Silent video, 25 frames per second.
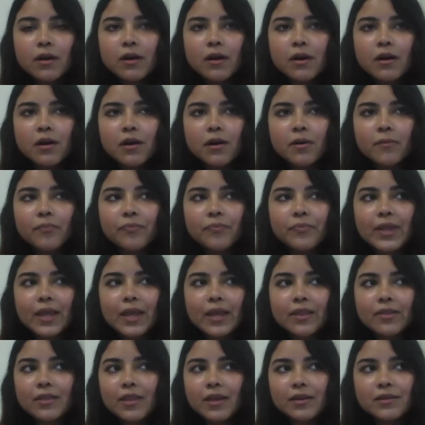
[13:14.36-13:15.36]

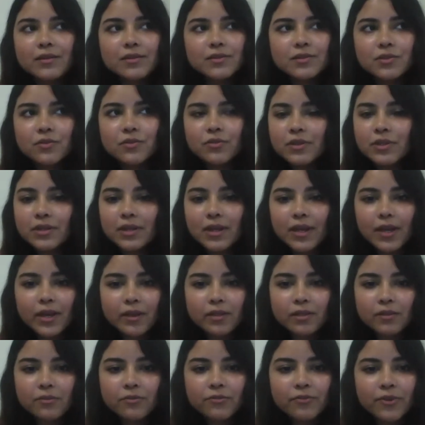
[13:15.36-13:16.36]
And there is no
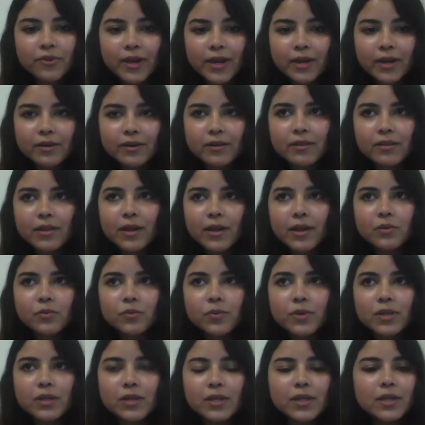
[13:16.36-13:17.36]
denying the fact that
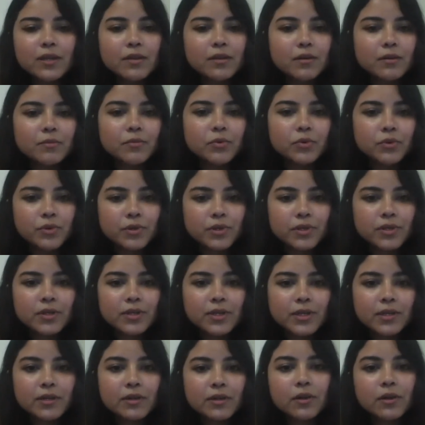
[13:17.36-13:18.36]
we need a more
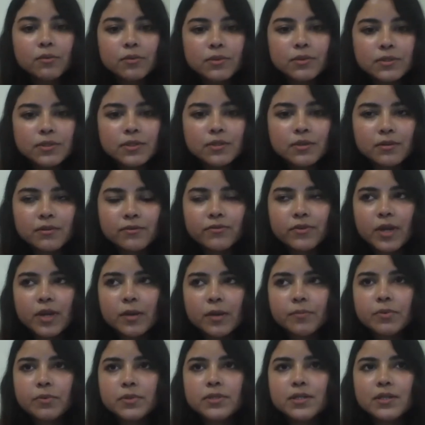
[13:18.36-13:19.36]
inclusive
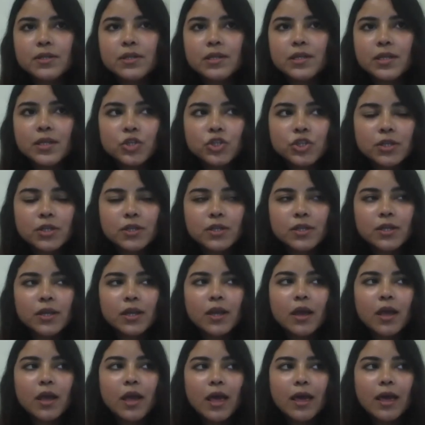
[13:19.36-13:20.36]
representation
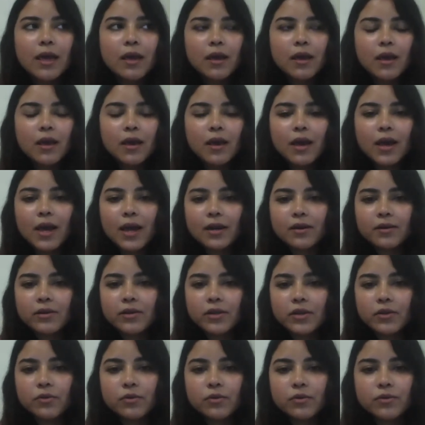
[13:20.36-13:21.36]
at
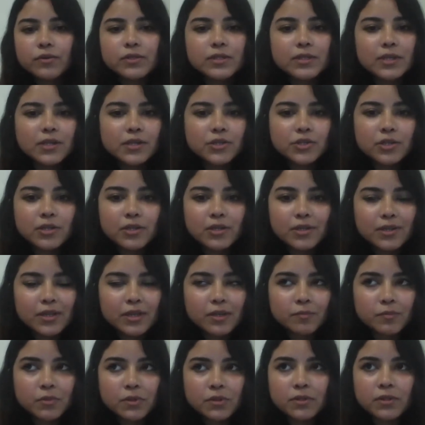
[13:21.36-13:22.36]
negotiation
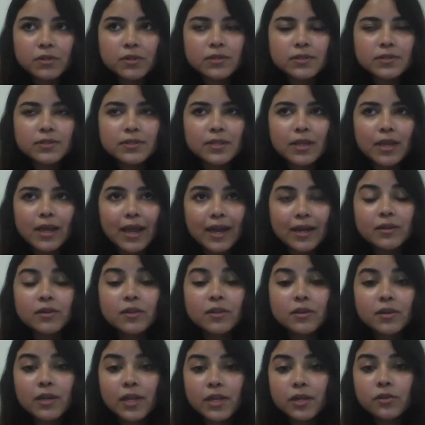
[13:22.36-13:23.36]
tables and
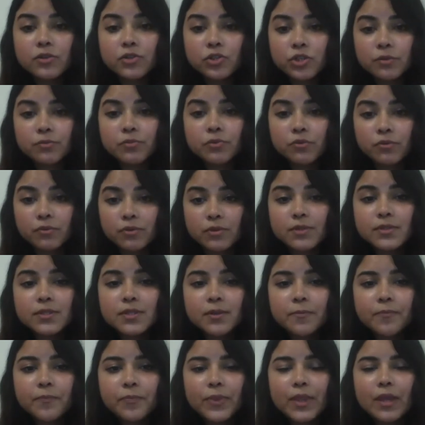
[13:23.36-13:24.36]
in leadership roles.